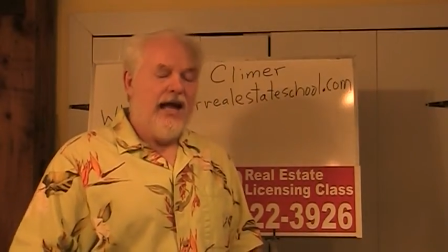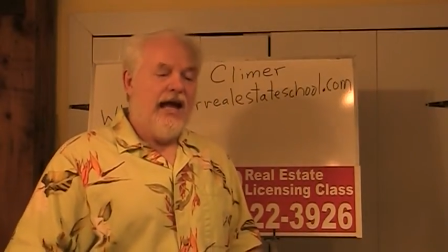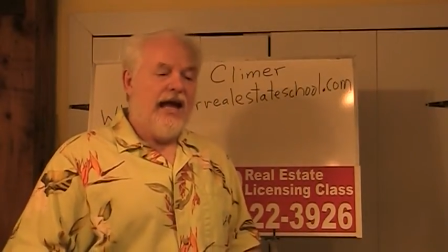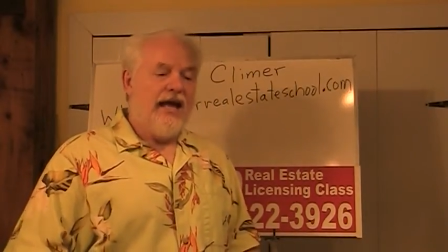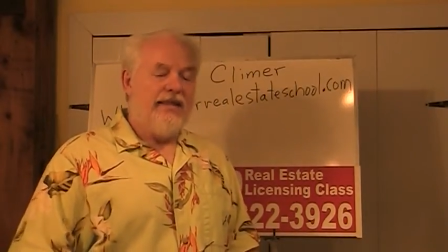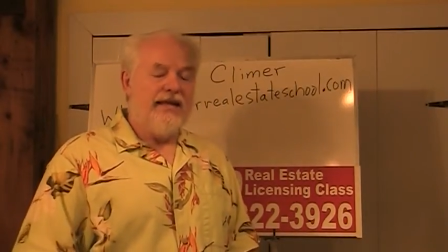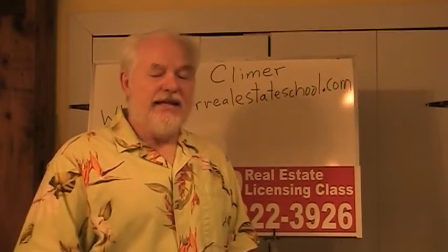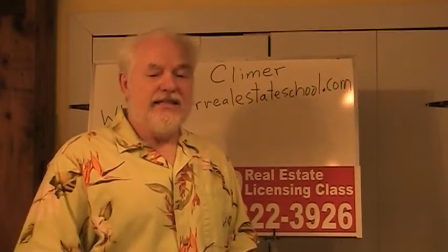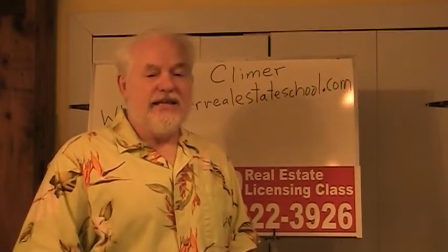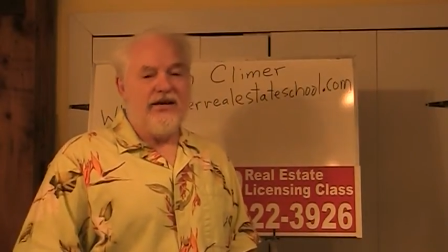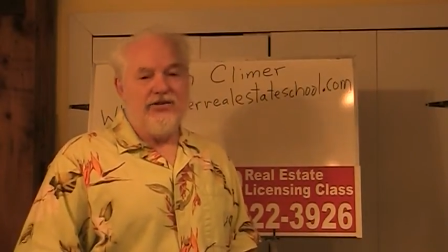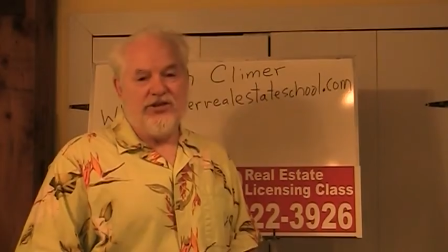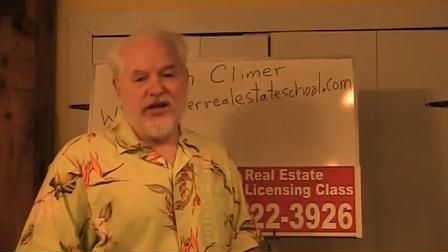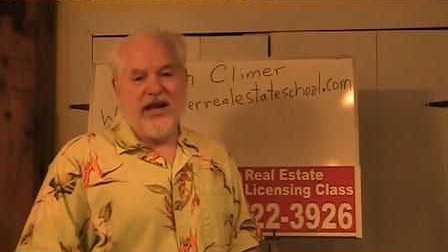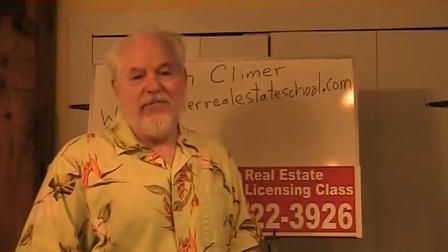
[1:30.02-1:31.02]
and that
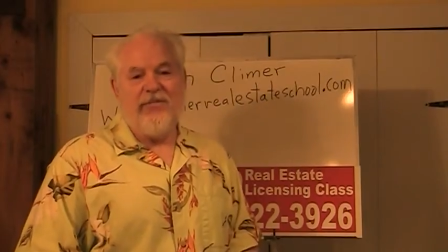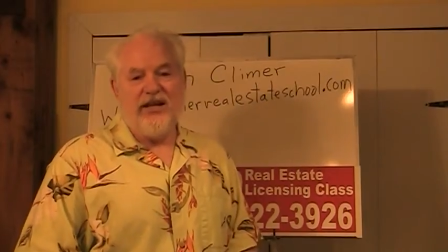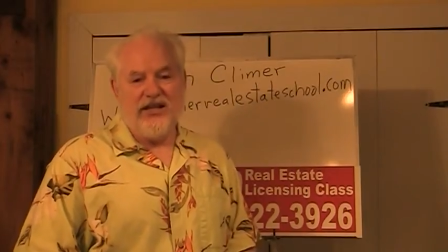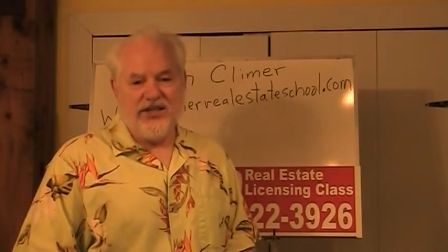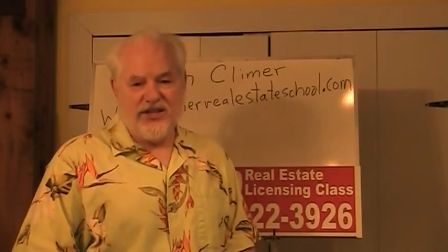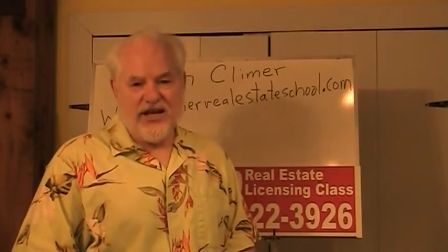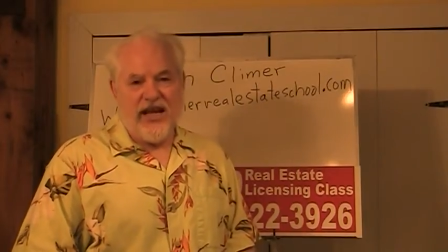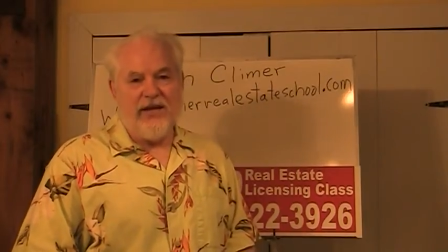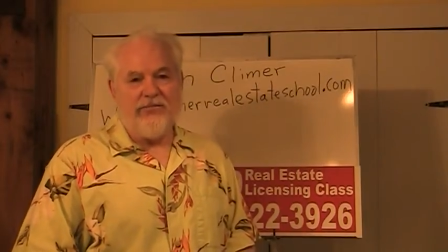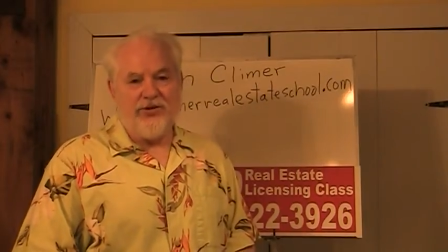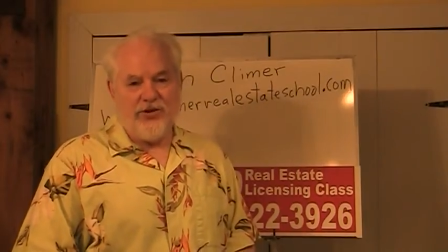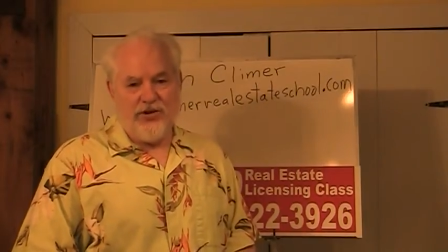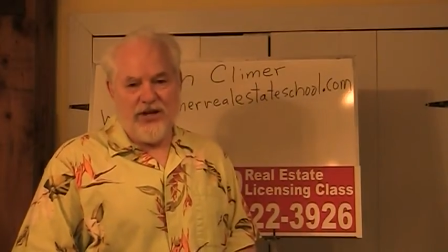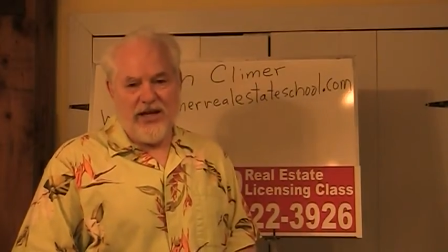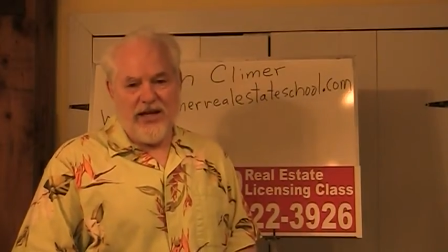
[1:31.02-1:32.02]
tells you how many
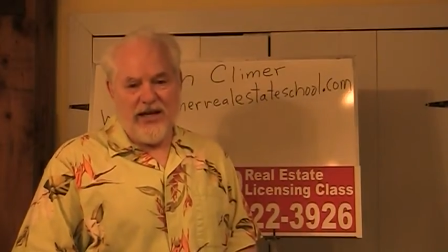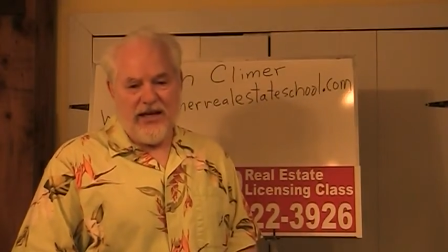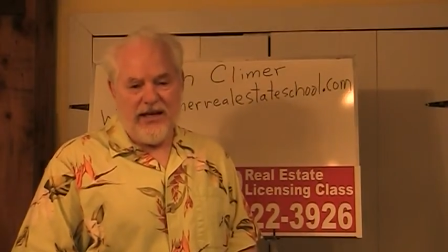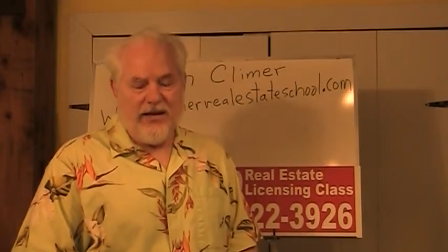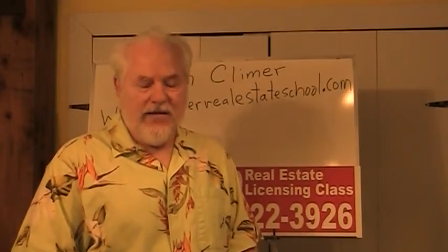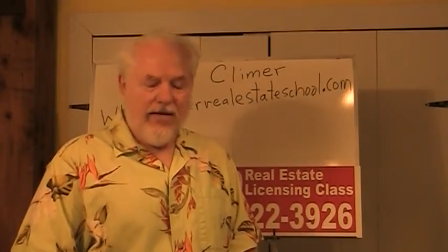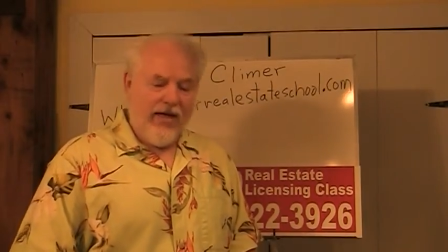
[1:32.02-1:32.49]
stamps you need.